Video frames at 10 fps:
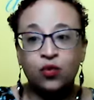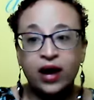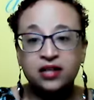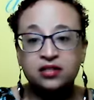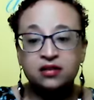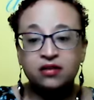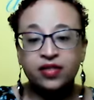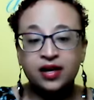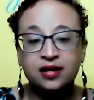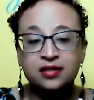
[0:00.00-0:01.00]
rectal
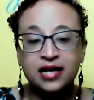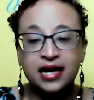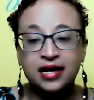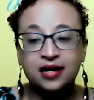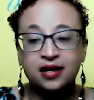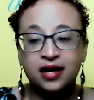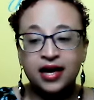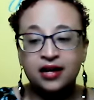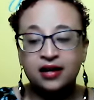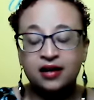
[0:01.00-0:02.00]
things and
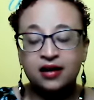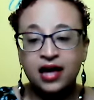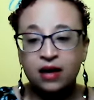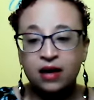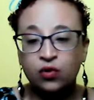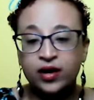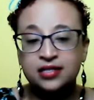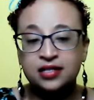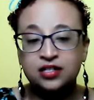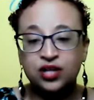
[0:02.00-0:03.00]
and
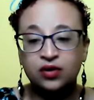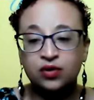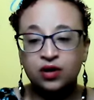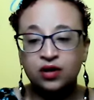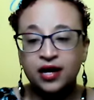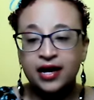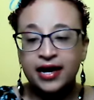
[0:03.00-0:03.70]
hemorrhoids in general